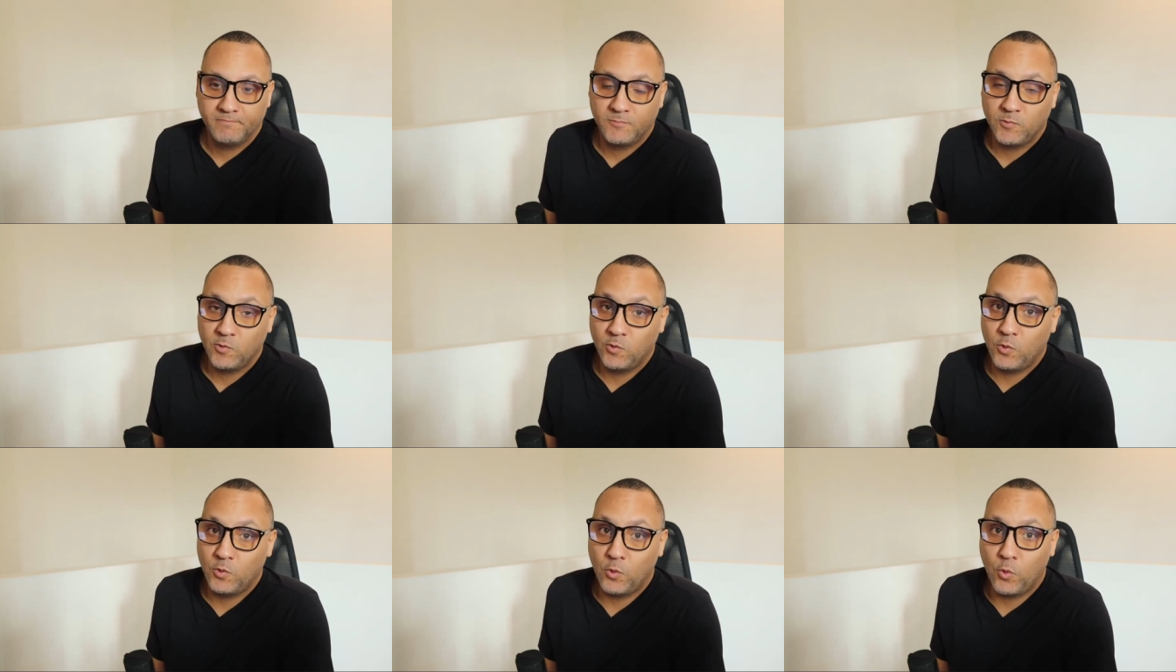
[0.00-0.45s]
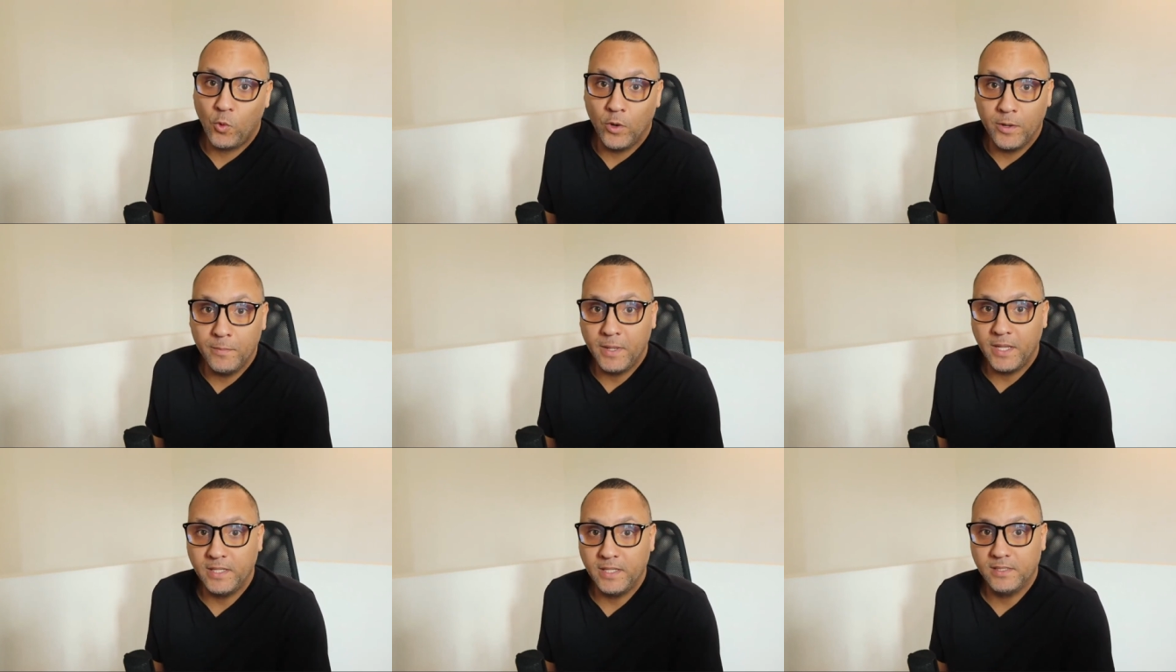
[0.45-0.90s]

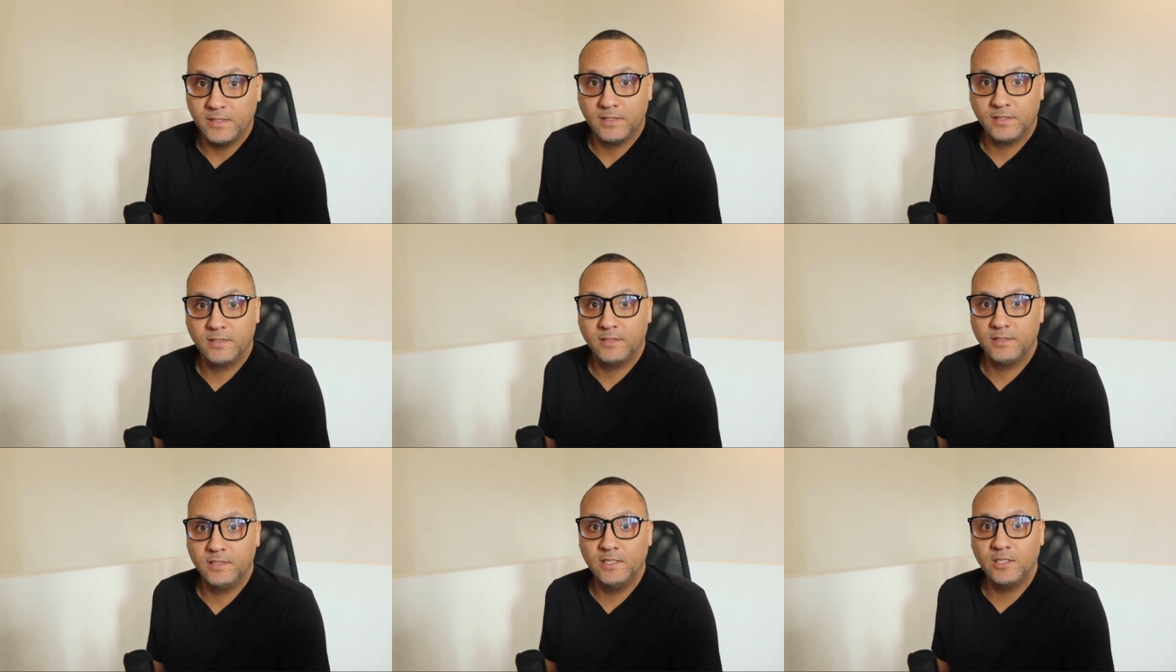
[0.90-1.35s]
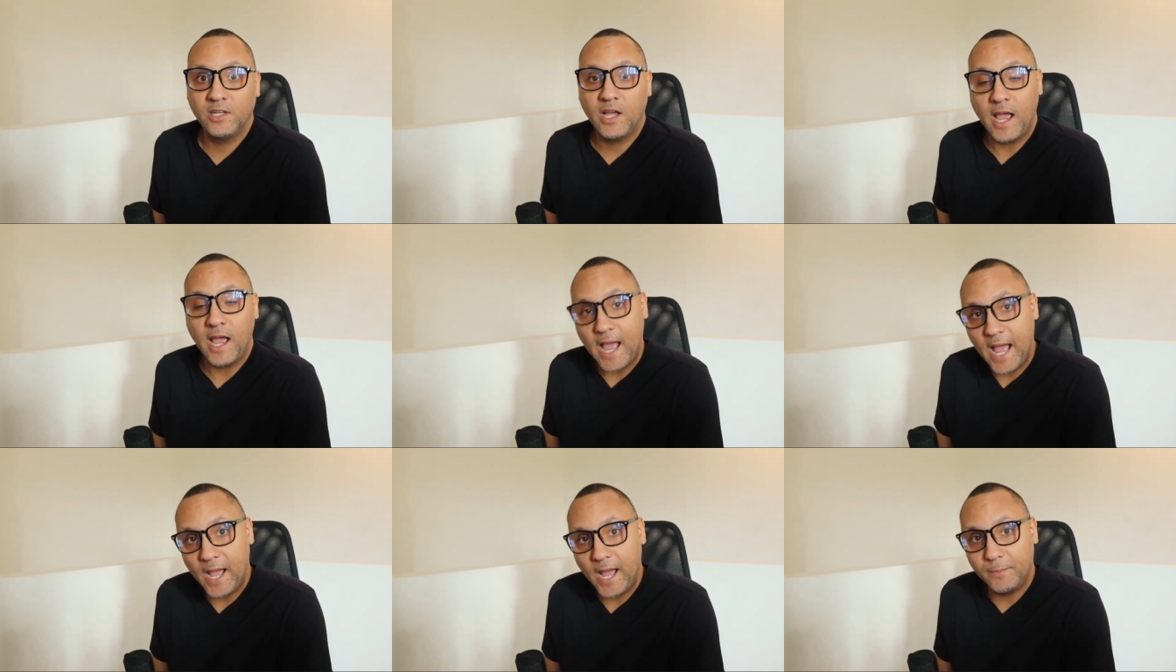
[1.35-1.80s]
coinbase these are
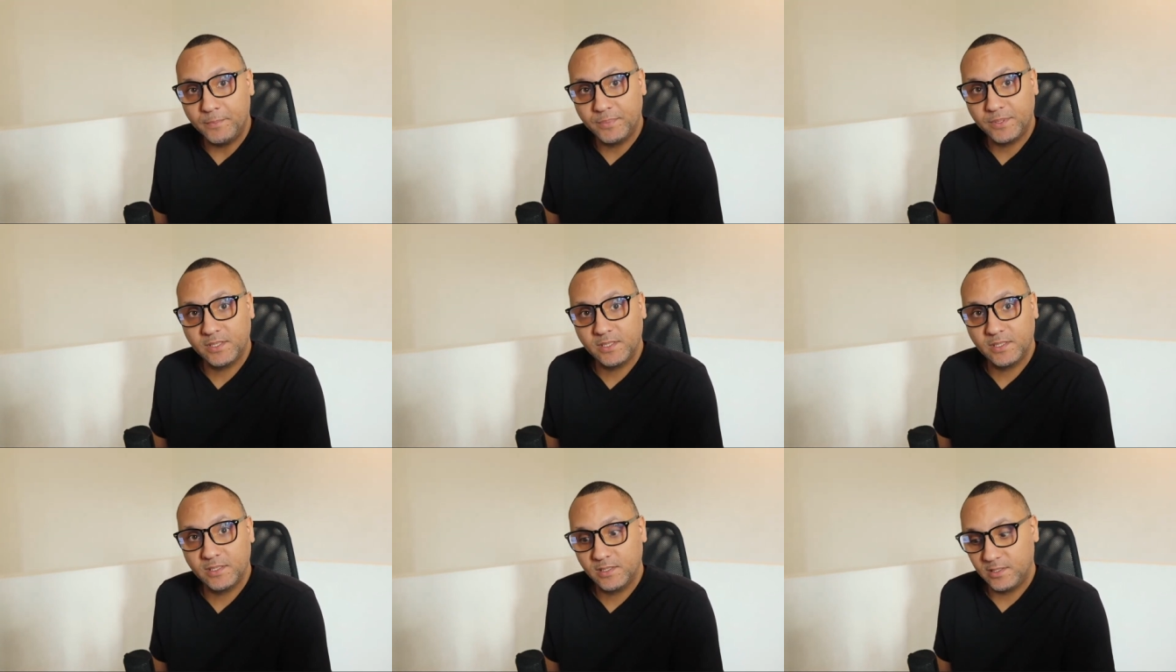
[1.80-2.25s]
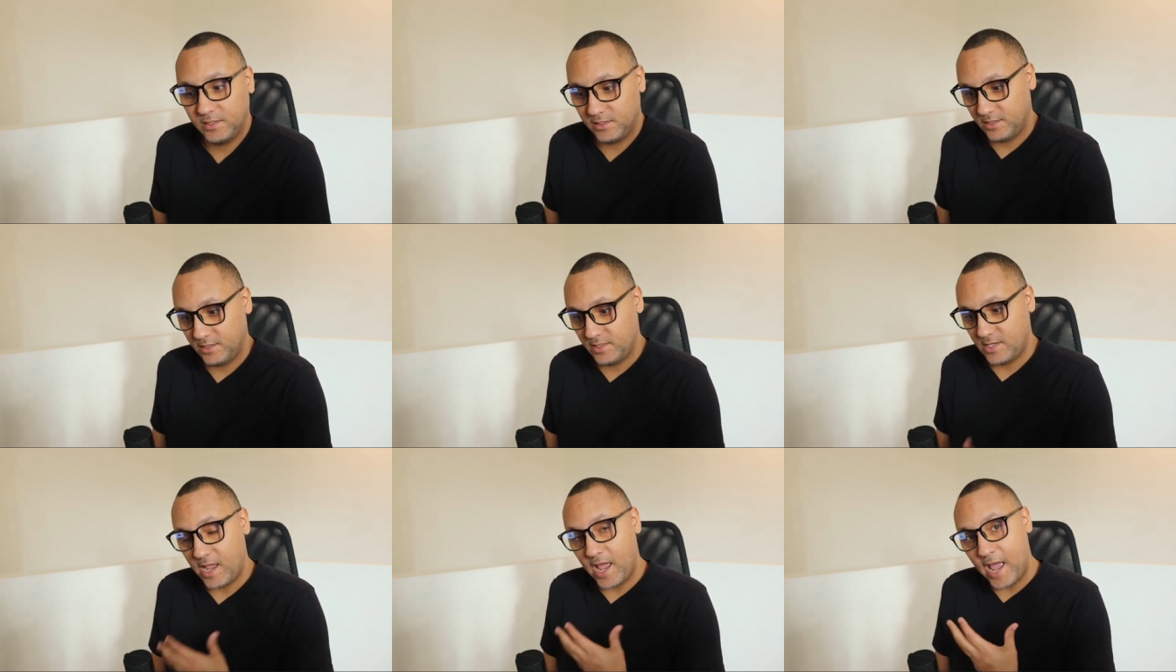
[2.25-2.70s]
apps
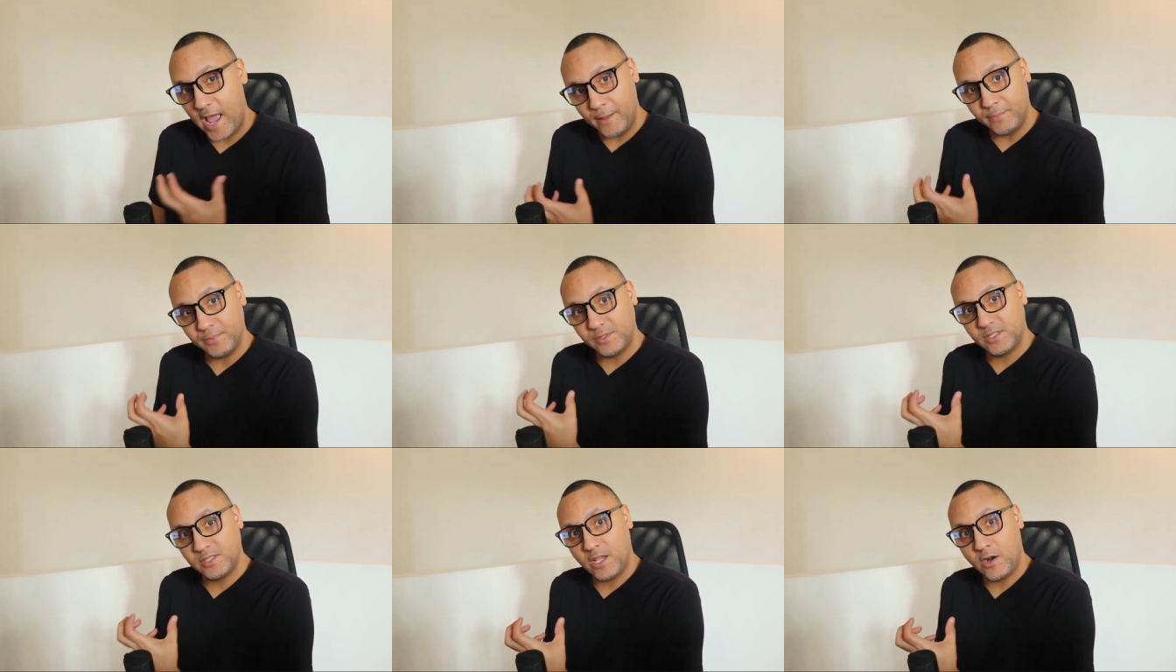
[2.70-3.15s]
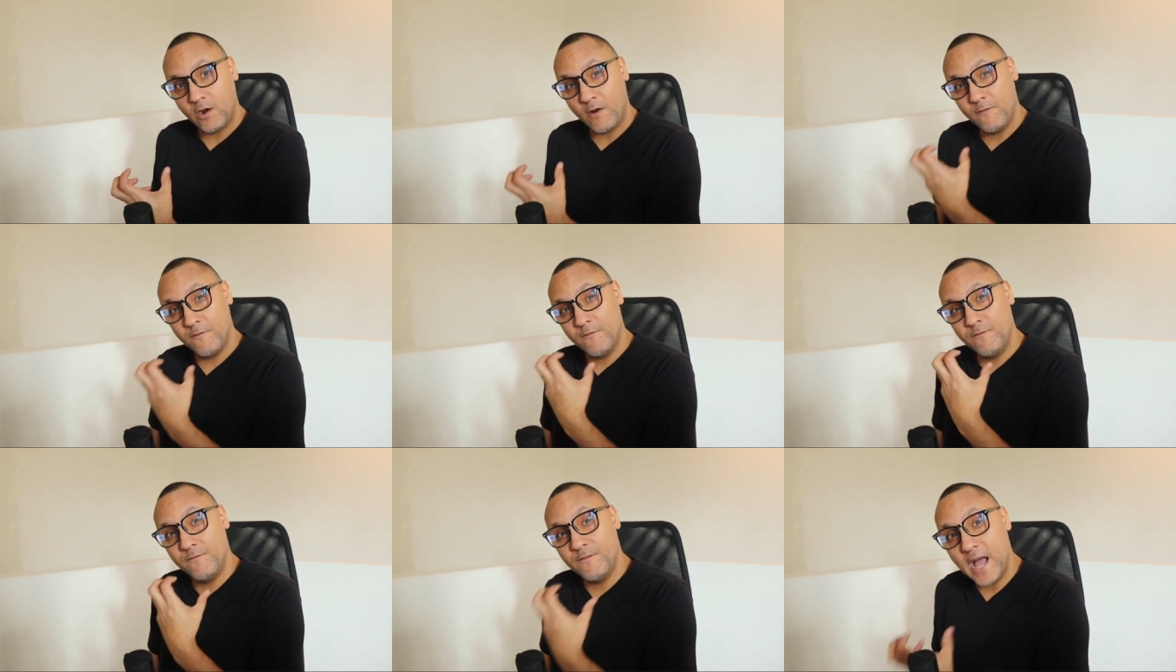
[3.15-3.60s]
apps that are
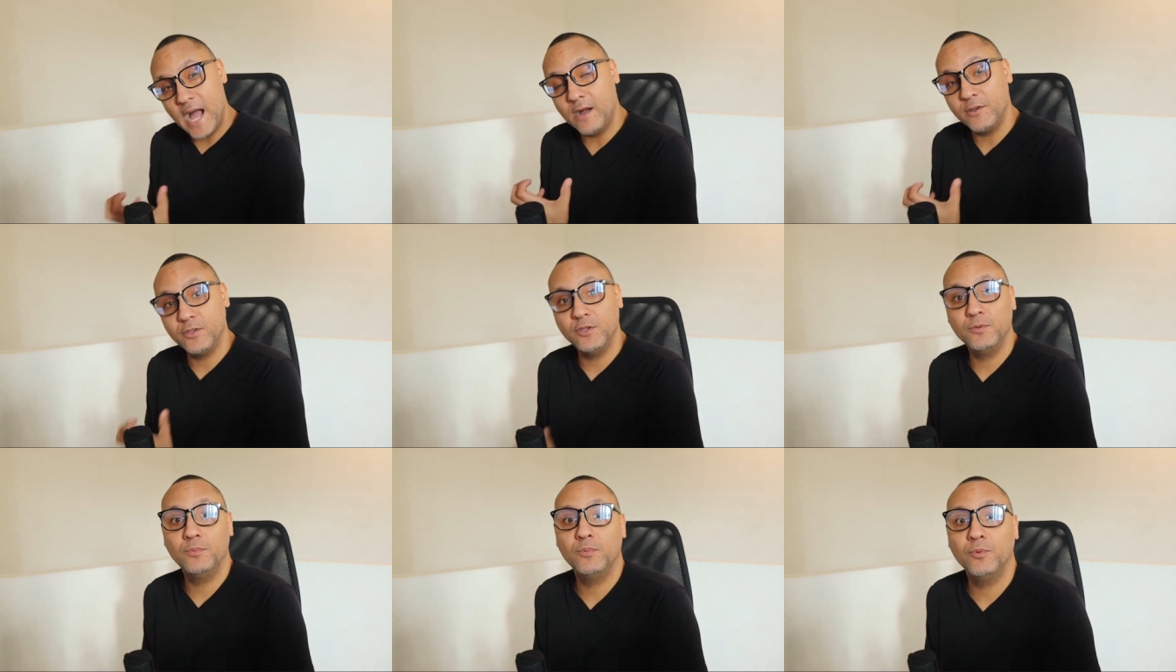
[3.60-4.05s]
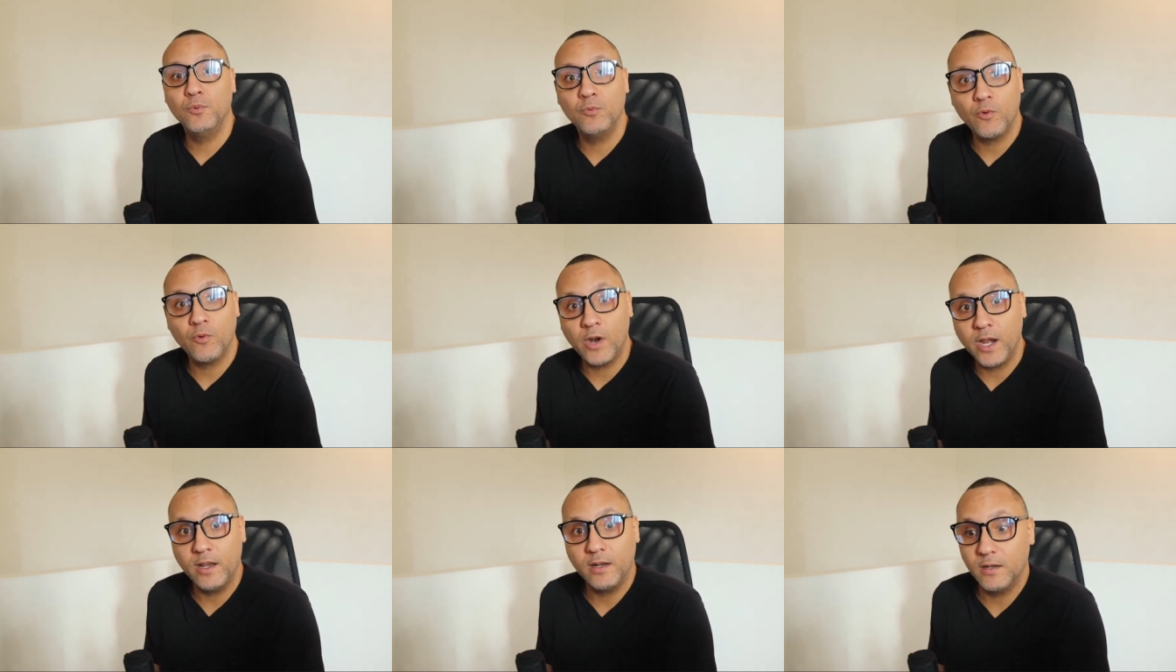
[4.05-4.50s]
valuable
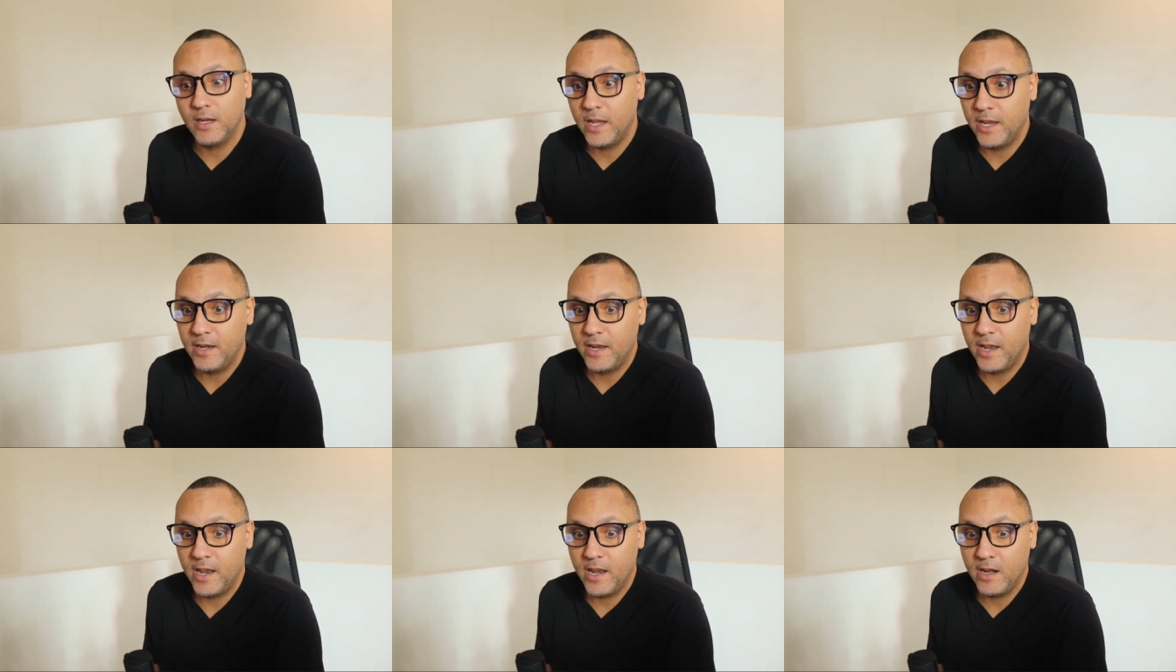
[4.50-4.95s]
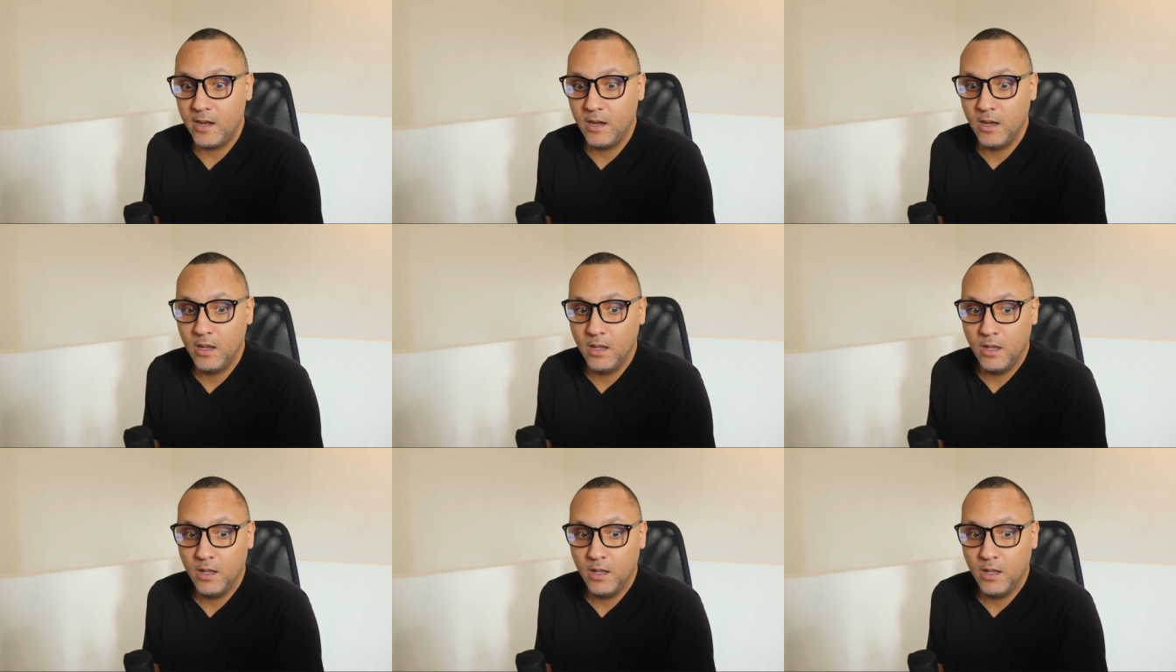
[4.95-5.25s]
right and and